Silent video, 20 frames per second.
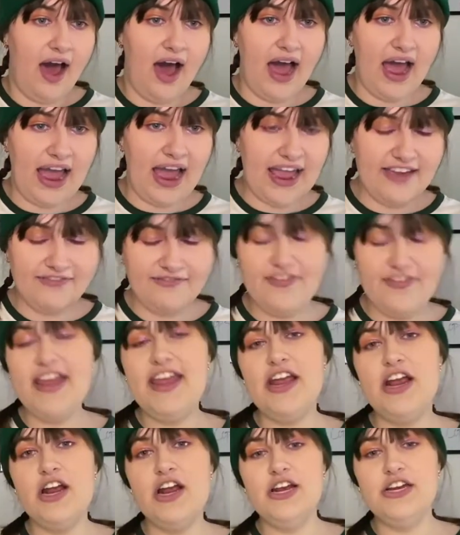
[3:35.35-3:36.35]
I
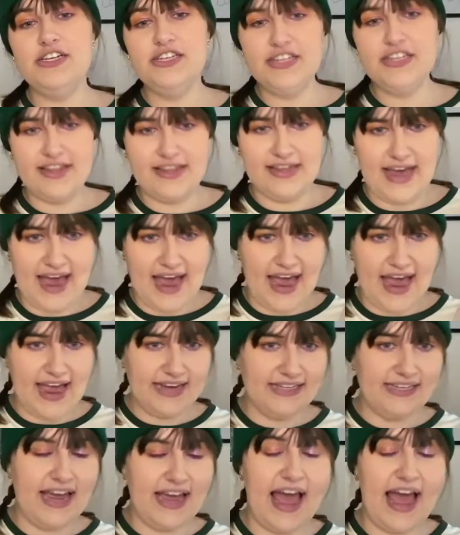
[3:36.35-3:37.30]
figured that